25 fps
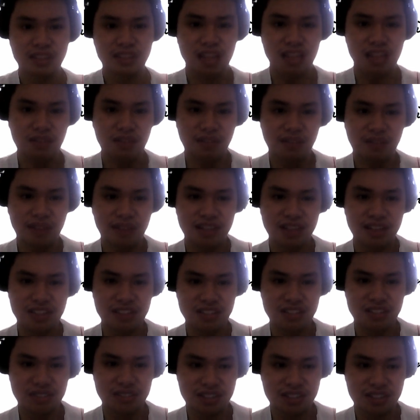
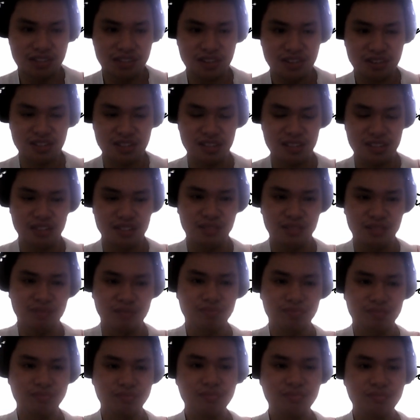Implementation restrictions.
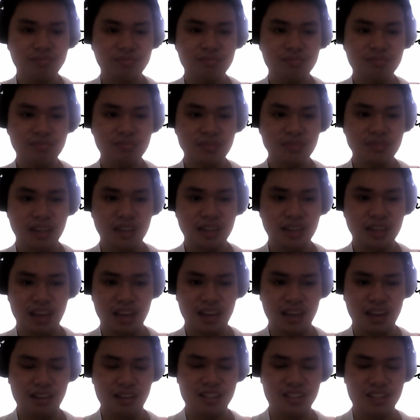In
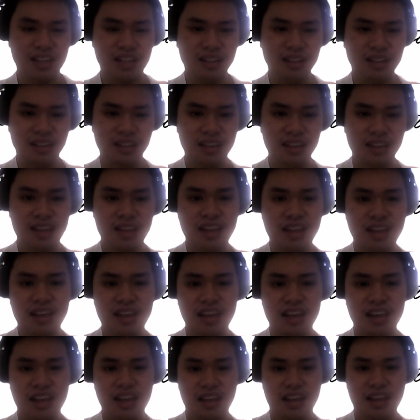header channel,
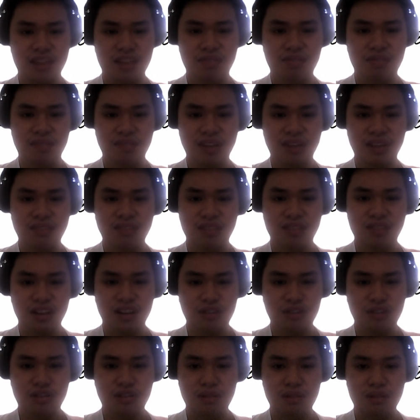you can implement with a
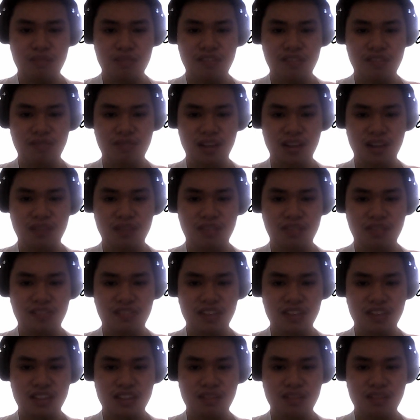group of multiple
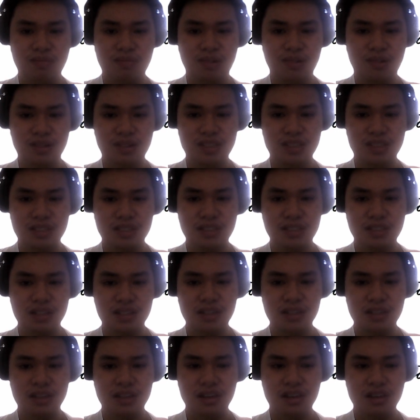physical
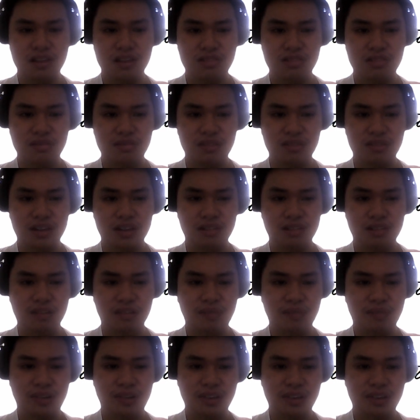ports into one or
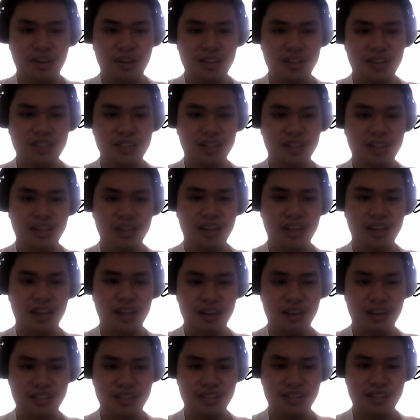more logical
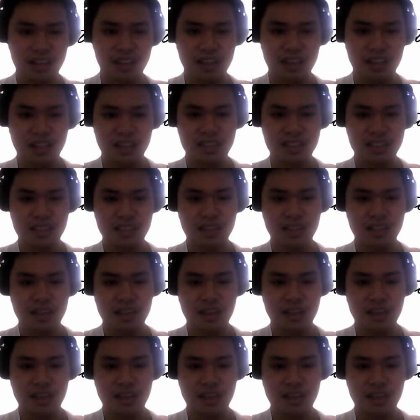header channel links.